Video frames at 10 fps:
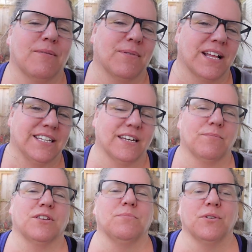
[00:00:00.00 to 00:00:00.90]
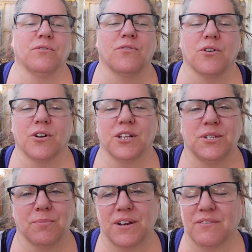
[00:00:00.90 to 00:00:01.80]
and planting up these beautiful early
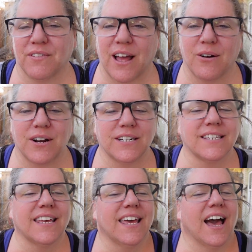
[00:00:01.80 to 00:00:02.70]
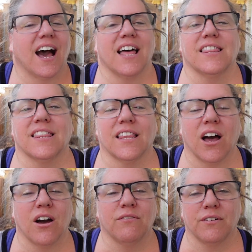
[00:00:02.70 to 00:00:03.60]
spring flowers. I
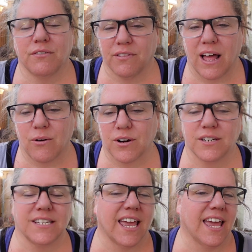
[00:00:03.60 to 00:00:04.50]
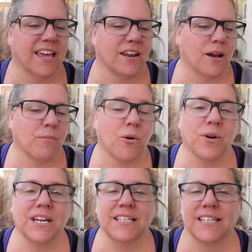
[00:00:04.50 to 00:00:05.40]
love flowers, and I'm
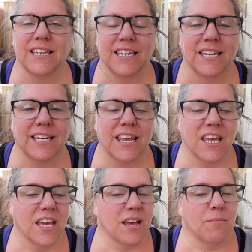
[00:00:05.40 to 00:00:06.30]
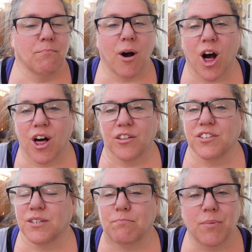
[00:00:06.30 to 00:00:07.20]
already seeing moths and